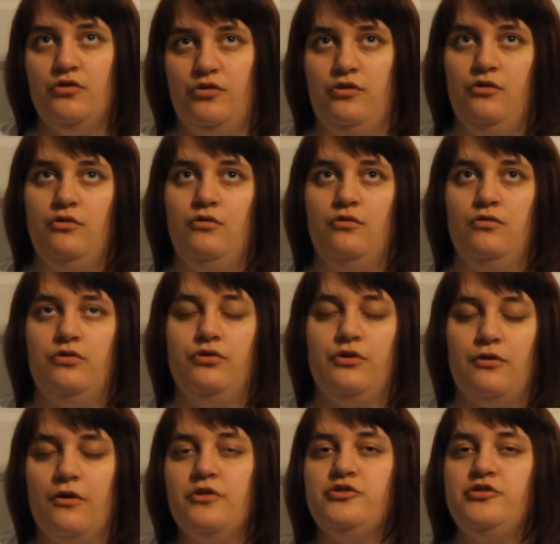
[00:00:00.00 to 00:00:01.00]
to
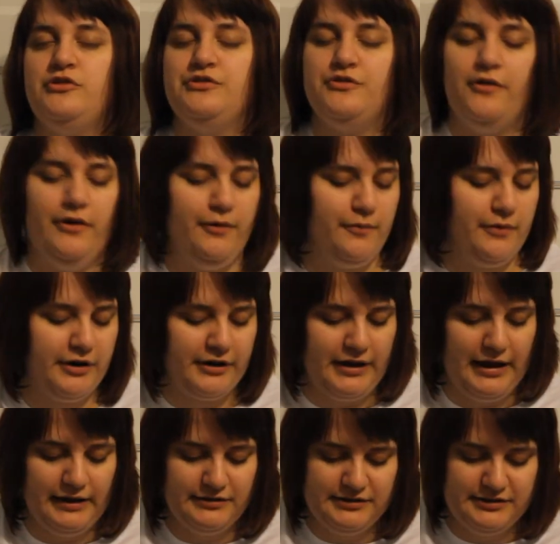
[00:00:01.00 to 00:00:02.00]
the grocery store I work
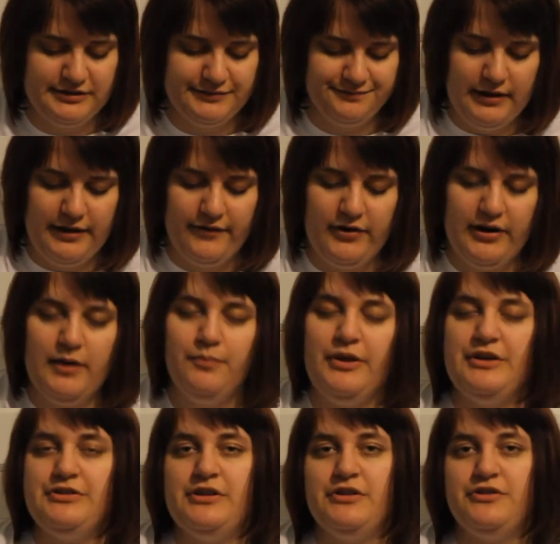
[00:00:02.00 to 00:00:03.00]
at. Ever had
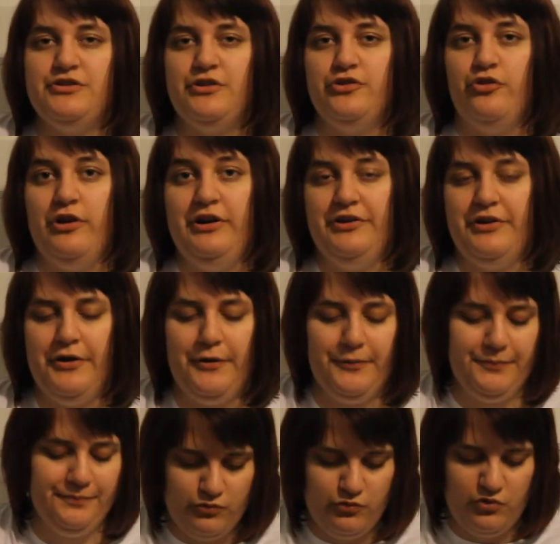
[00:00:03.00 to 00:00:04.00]
plastic surgery? No.
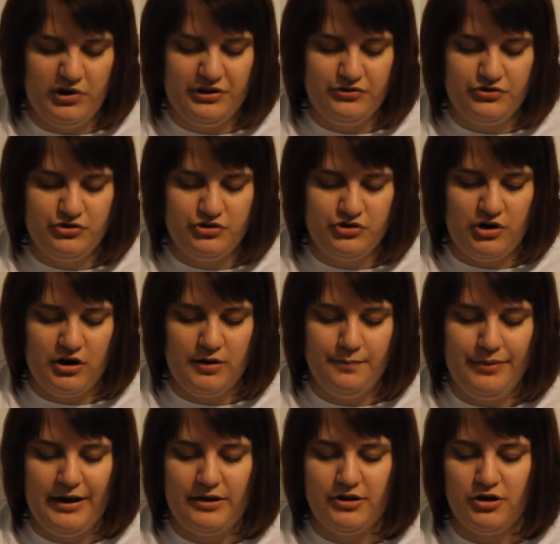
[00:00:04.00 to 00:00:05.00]
Which
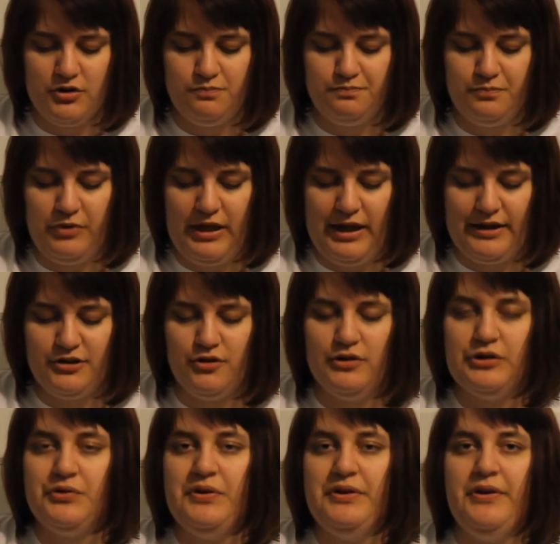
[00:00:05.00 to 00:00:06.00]
are better, black
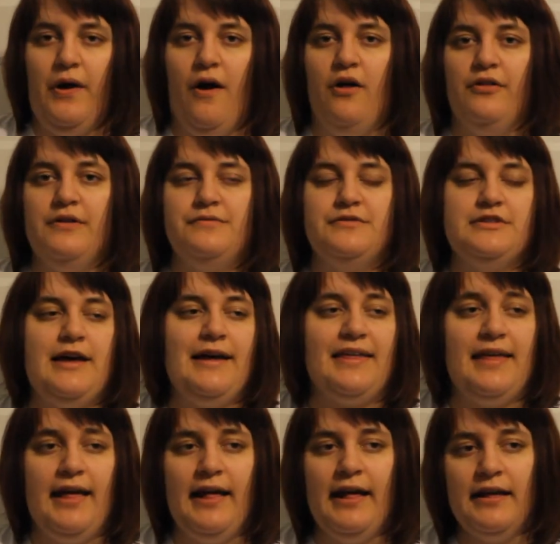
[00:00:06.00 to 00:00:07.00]
or green olives? I
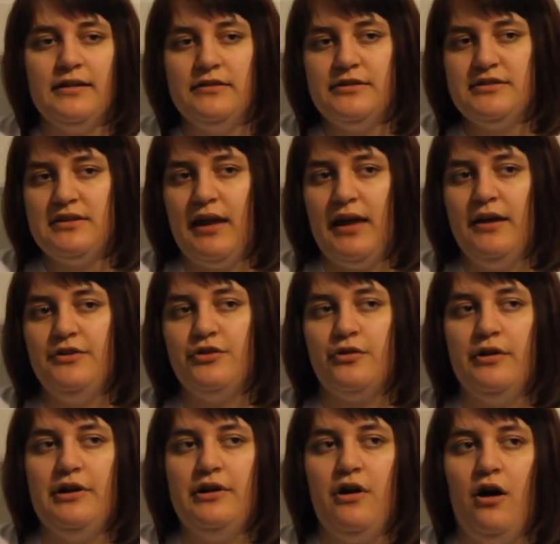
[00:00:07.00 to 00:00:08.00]
can't stand
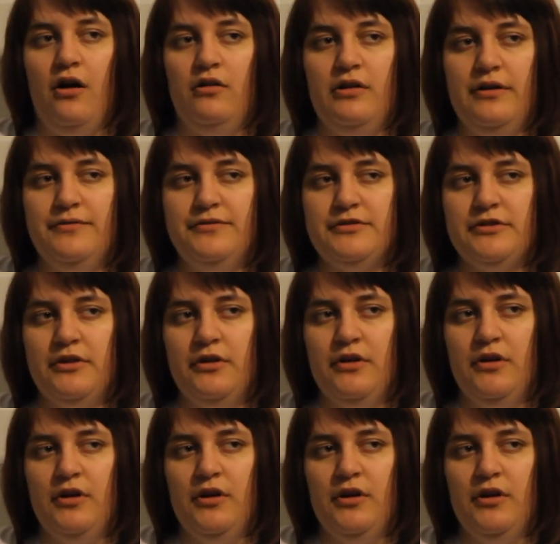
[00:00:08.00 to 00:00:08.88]
green olives,